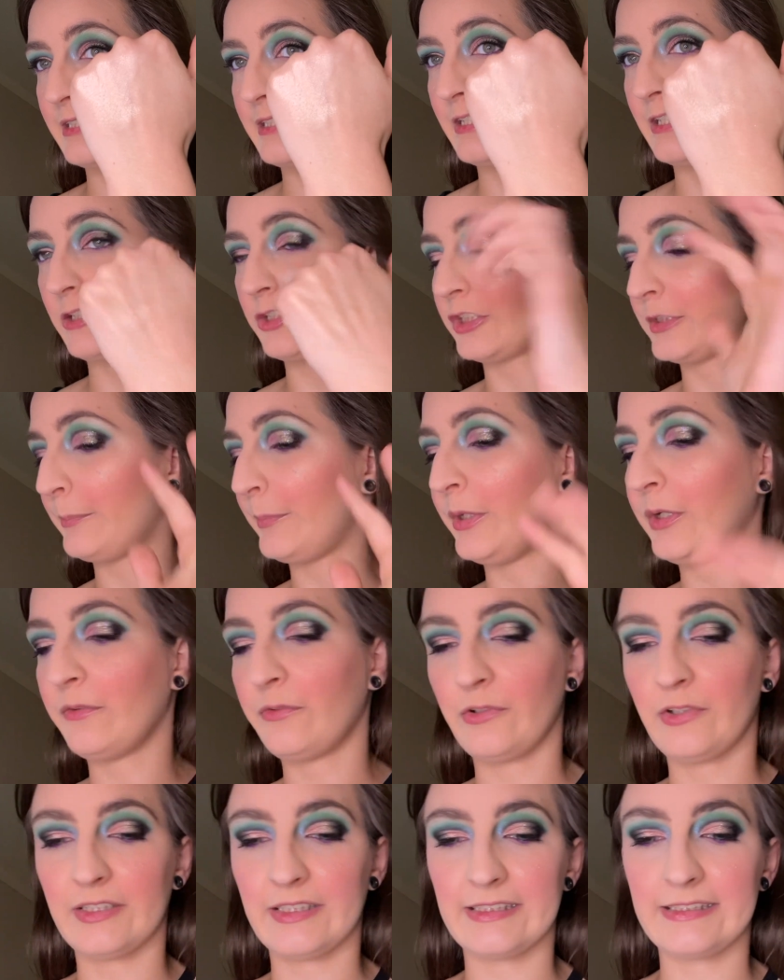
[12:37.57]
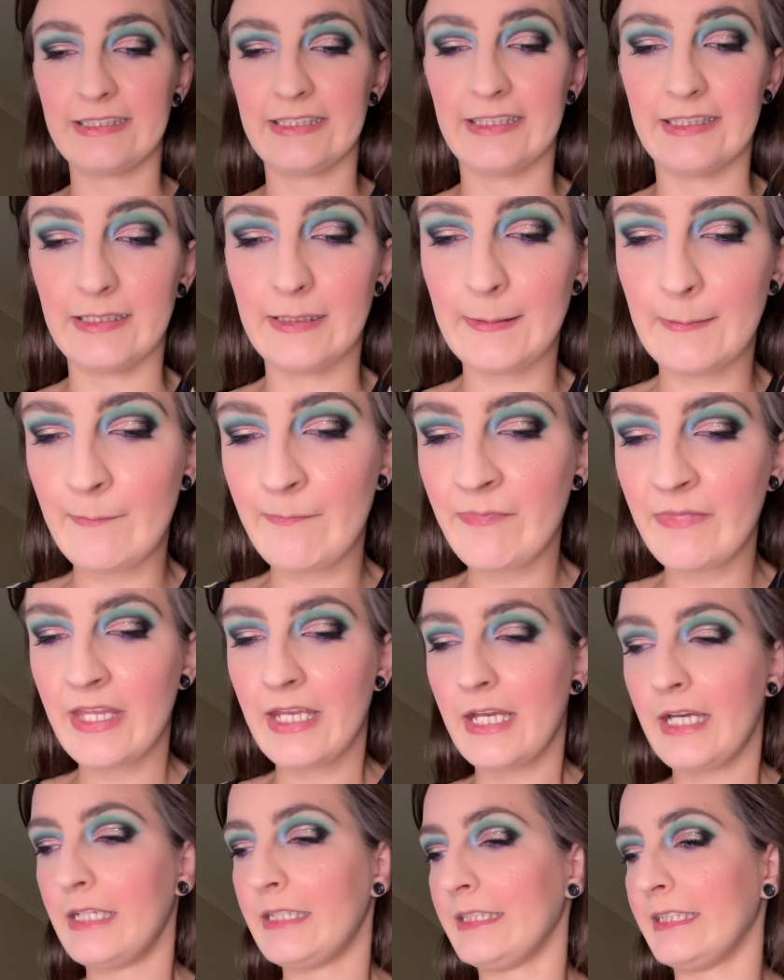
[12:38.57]
It looks beautiful on the skin.
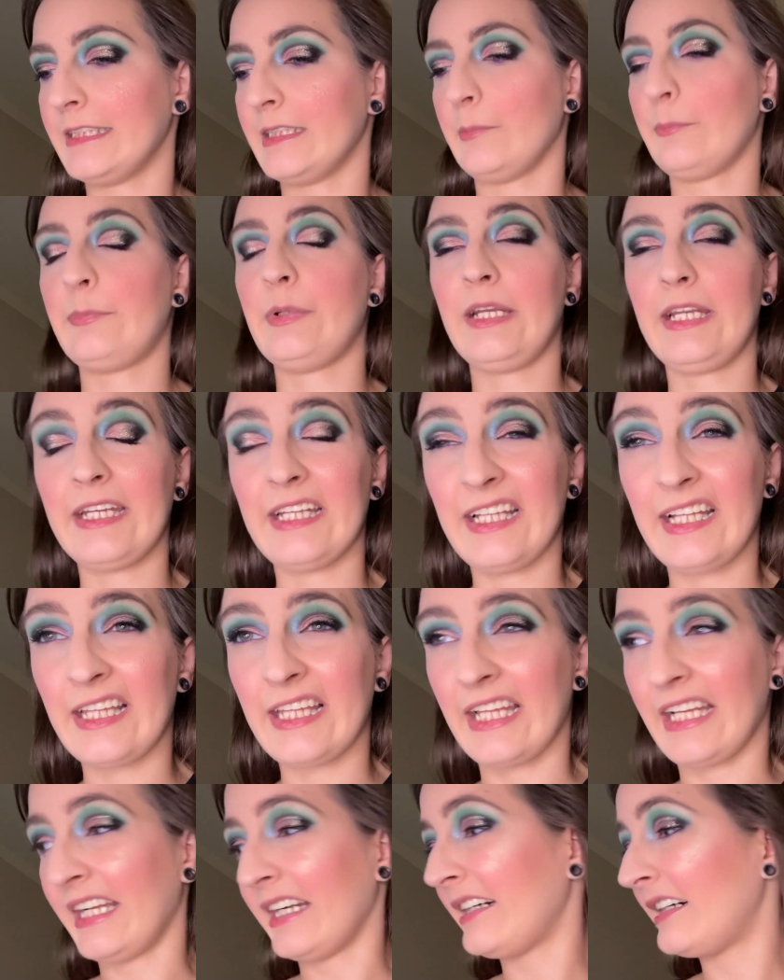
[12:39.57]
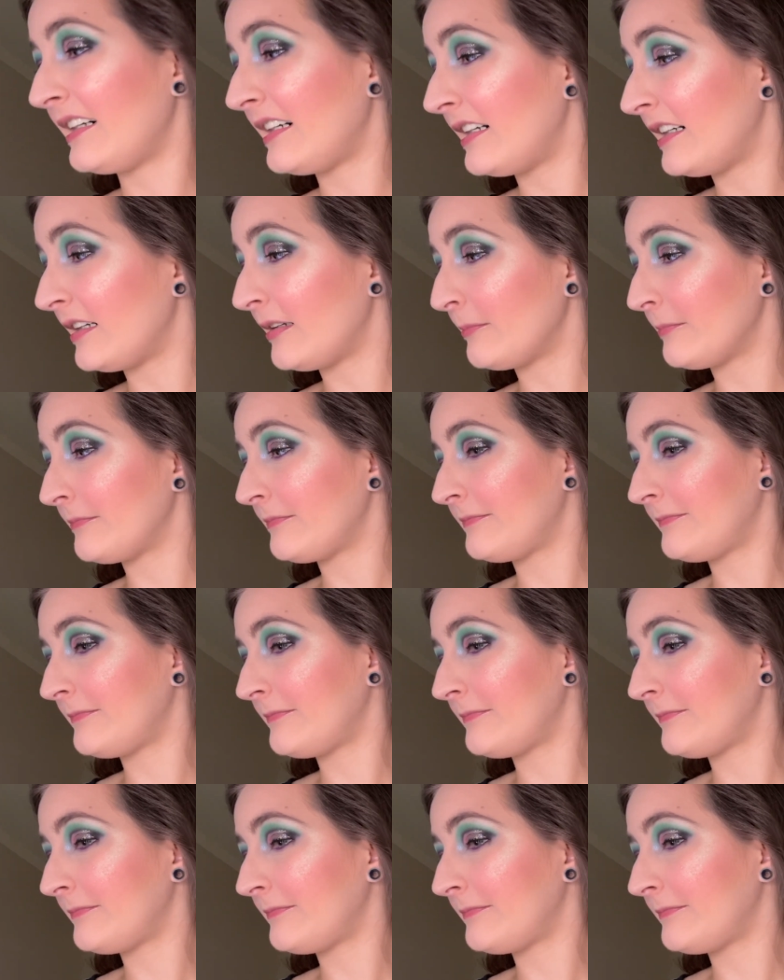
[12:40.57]
Doesn't pick anything up.